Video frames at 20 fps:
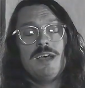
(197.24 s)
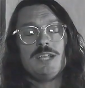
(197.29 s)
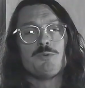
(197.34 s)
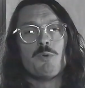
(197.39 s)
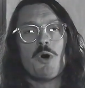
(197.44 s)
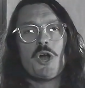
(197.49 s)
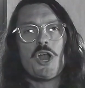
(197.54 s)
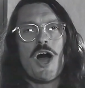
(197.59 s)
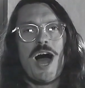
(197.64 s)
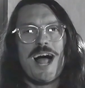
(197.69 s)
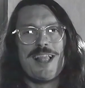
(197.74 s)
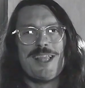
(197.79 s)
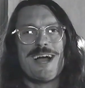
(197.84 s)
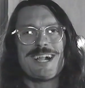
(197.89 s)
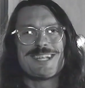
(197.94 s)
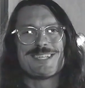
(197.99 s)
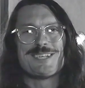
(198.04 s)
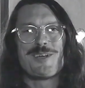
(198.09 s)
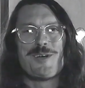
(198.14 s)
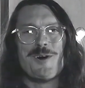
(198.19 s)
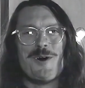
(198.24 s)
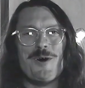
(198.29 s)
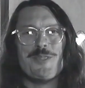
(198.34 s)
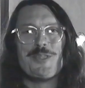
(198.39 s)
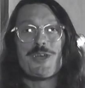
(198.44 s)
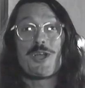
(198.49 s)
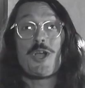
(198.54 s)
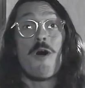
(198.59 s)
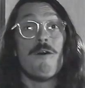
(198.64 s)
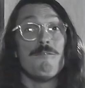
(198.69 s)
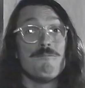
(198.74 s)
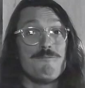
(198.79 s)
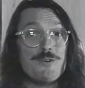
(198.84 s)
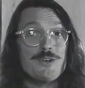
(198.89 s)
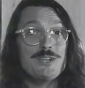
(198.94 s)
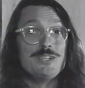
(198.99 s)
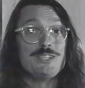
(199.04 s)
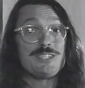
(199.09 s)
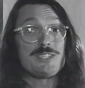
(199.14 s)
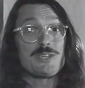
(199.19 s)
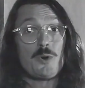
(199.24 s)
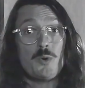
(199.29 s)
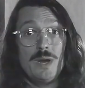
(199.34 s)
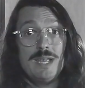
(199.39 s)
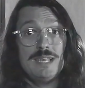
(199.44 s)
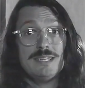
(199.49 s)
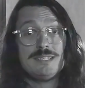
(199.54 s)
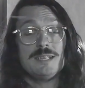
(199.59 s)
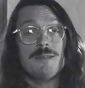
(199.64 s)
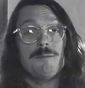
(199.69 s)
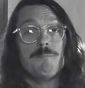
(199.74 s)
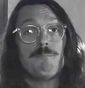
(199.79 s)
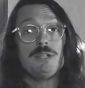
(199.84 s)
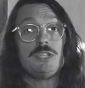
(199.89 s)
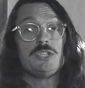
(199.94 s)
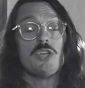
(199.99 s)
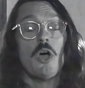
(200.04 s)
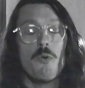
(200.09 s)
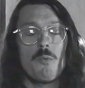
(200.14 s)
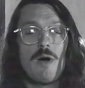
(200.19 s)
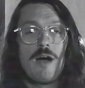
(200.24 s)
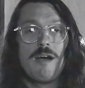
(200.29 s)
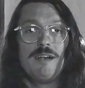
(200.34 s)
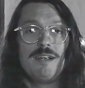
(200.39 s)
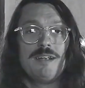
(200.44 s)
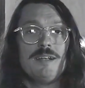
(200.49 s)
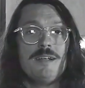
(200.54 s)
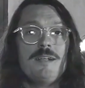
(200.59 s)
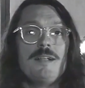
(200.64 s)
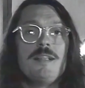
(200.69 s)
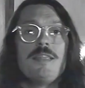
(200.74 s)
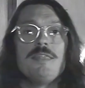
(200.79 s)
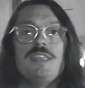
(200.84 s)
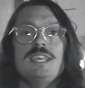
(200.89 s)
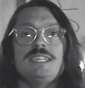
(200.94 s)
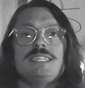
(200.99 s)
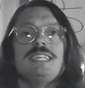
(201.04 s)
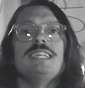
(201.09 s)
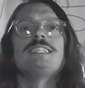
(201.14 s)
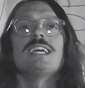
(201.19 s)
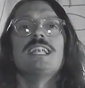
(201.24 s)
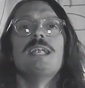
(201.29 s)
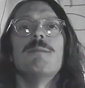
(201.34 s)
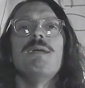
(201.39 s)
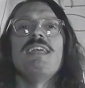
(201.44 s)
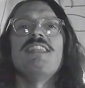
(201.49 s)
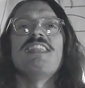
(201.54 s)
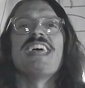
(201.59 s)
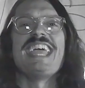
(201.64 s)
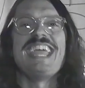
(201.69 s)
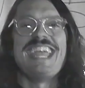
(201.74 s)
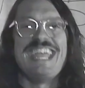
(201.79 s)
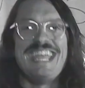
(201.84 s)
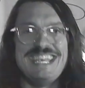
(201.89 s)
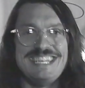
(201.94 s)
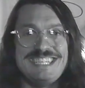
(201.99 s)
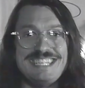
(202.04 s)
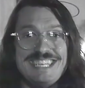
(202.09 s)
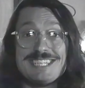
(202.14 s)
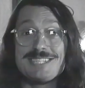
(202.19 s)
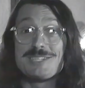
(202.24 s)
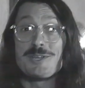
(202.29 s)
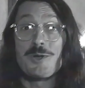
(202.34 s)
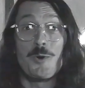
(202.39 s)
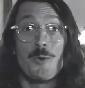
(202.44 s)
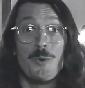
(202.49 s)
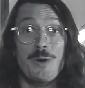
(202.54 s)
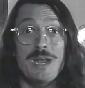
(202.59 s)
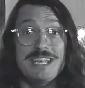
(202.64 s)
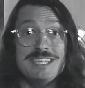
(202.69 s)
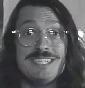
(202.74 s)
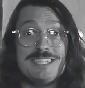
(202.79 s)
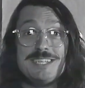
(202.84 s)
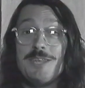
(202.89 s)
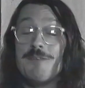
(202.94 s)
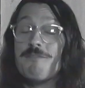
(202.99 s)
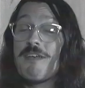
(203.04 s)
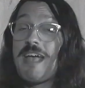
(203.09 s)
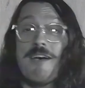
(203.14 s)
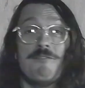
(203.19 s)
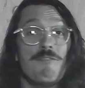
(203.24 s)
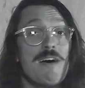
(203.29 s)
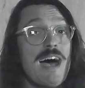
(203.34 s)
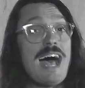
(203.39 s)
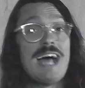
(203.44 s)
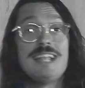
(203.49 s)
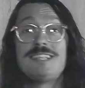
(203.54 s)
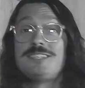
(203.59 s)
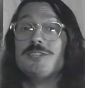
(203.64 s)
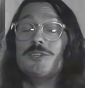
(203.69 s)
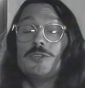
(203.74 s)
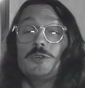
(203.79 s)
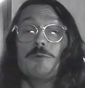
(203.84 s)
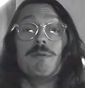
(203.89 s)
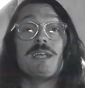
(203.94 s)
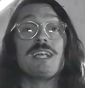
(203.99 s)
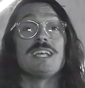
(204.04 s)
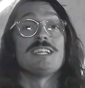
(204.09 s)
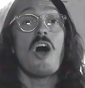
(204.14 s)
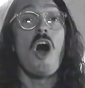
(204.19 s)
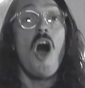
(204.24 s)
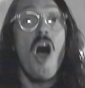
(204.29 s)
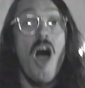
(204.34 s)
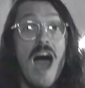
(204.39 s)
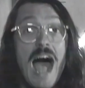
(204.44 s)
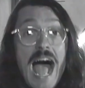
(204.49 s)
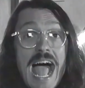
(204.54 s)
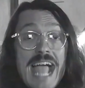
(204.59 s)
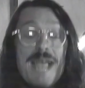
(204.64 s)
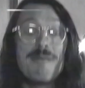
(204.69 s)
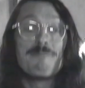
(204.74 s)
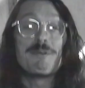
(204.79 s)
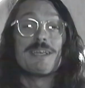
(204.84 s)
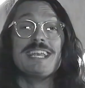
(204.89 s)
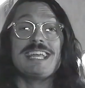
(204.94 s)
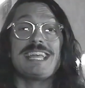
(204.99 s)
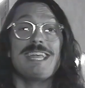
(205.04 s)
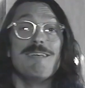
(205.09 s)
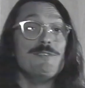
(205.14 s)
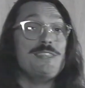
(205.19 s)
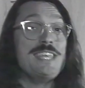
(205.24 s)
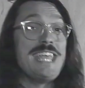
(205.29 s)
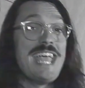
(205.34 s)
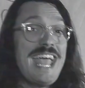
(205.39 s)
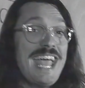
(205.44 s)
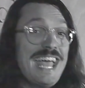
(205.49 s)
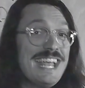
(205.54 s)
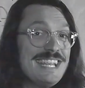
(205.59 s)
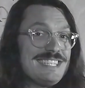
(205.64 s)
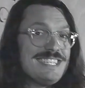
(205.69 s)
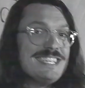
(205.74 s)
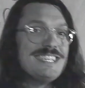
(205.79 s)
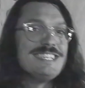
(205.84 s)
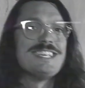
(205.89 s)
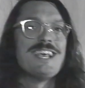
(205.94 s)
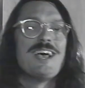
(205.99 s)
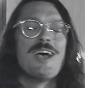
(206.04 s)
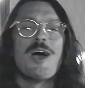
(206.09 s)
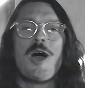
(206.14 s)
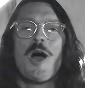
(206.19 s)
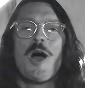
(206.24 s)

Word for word: it's what I like to call the confidence quiz. And, but don't worry, this is going to be the easiest quiz you've ever had to do because I am going to give you the answers